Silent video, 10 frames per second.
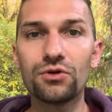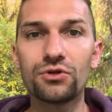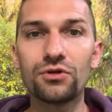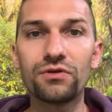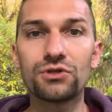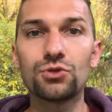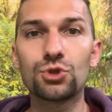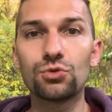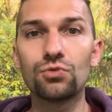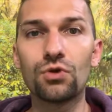you know that you
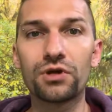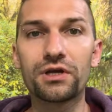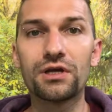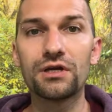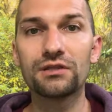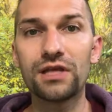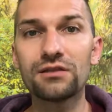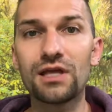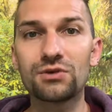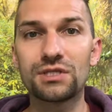should walk
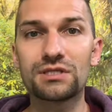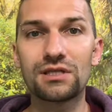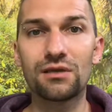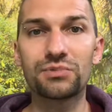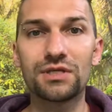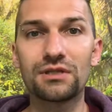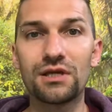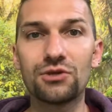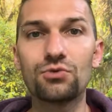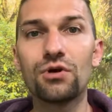10,000 steps a
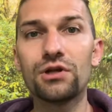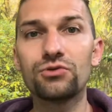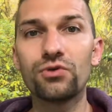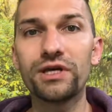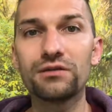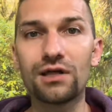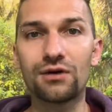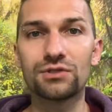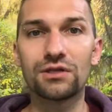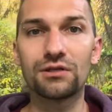day. You only do
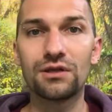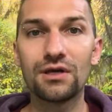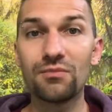8,000.